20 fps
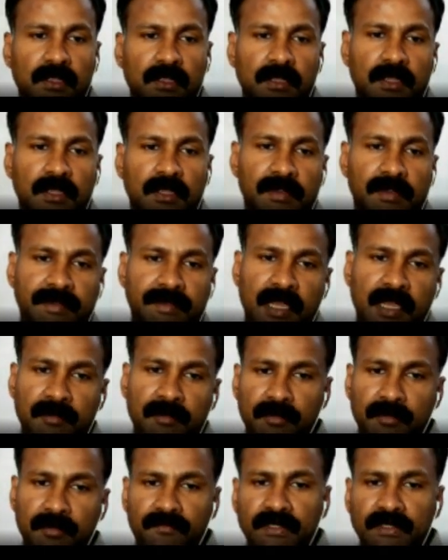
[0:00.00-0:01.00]
a
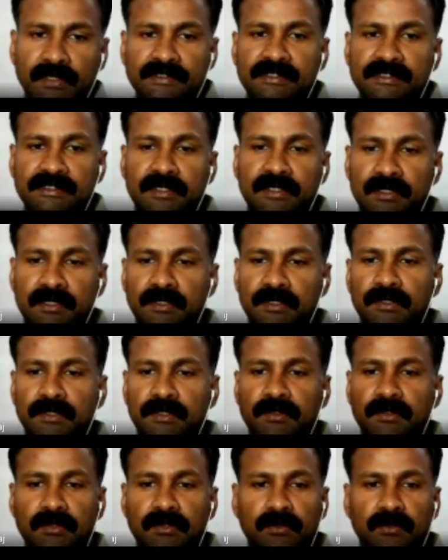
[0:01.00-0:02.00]
type of DC current
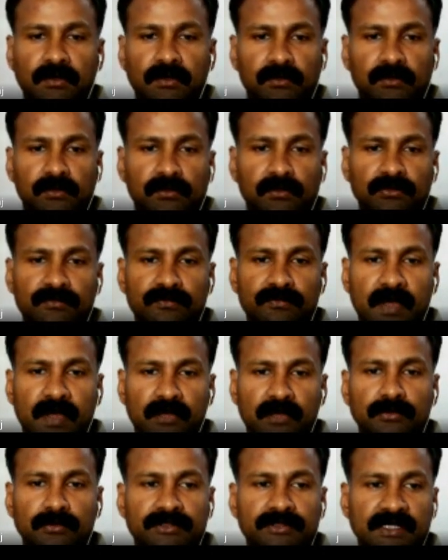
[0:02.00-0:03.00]
whose
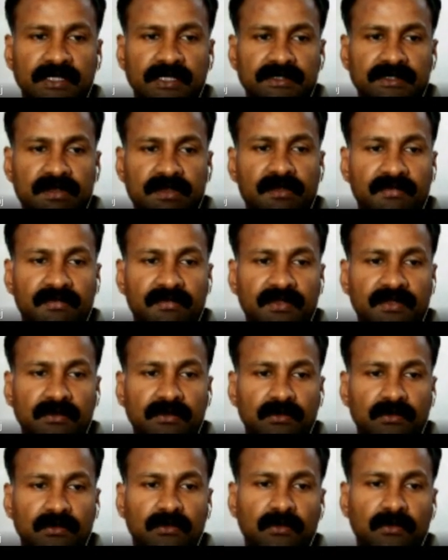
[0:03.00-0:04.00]
value changes
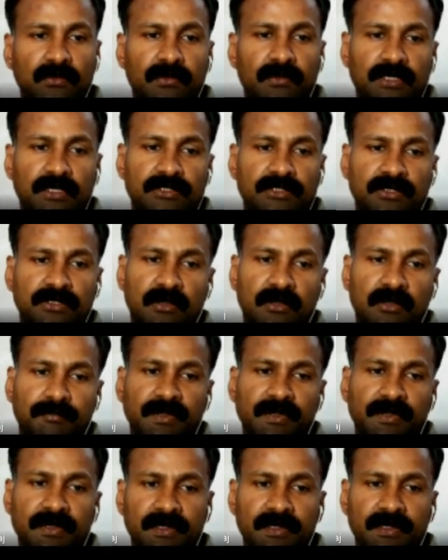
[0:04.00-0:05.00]
over a short
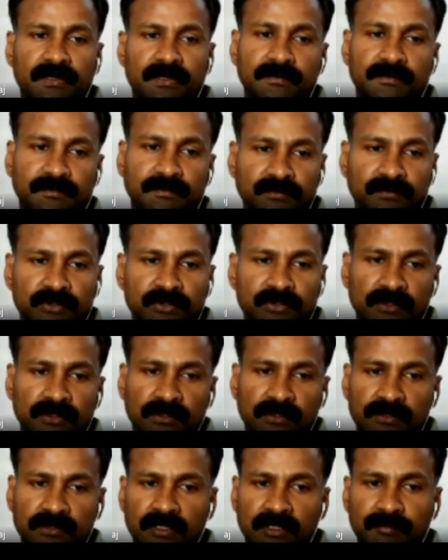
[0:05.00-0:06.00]
period.
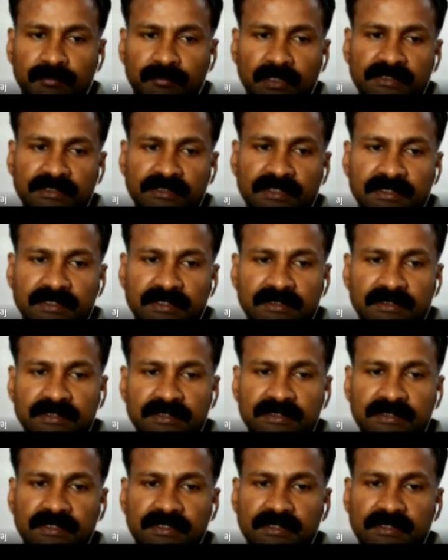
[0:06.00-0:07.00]
The pulsating
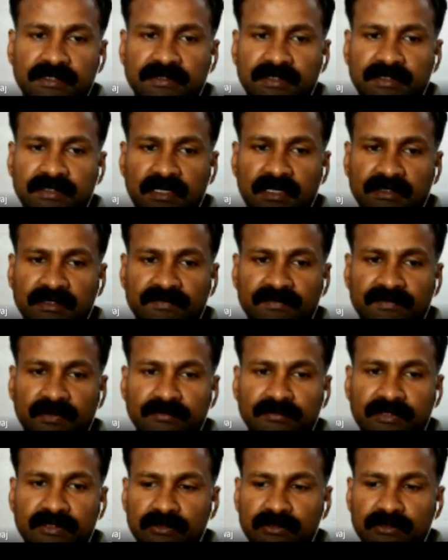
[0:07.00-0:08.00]
DC current starts
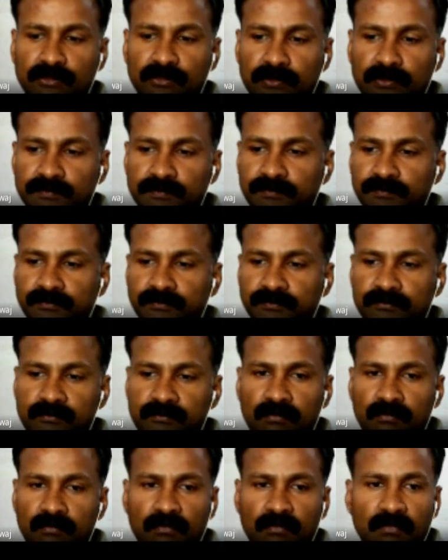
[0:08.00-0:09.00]
from zero
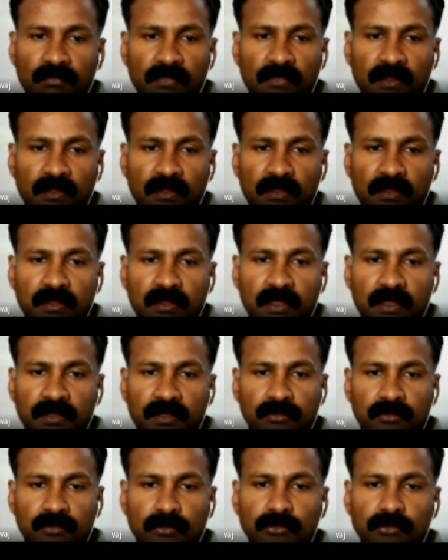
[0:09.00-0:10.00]

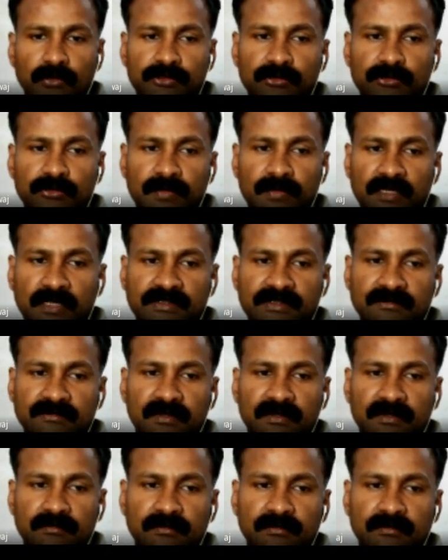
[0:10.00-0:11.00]
and grows to
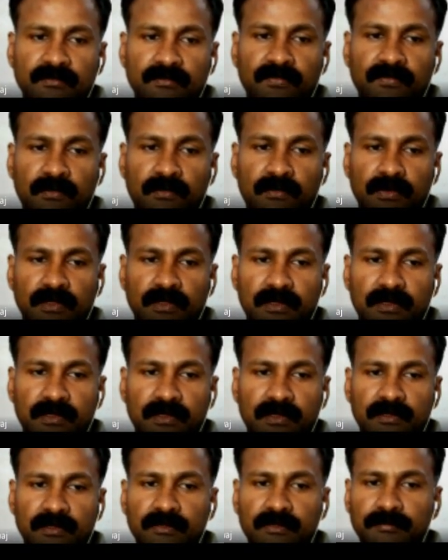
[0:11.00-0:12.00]
maximum forward
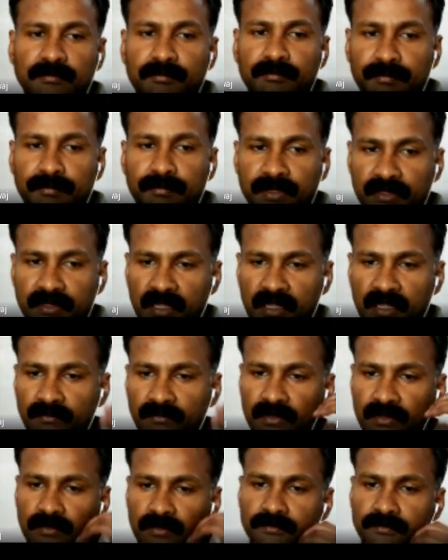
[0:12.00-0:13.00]
current peak
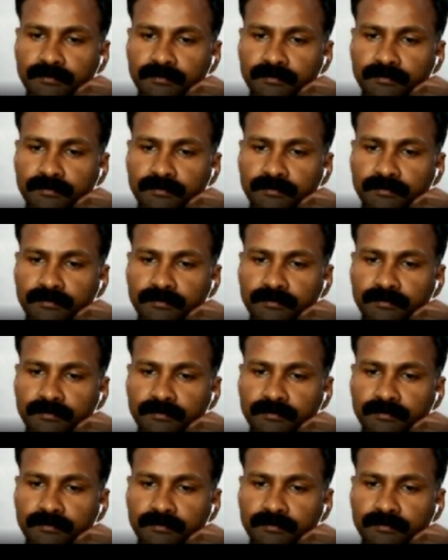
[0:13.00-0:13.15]
level.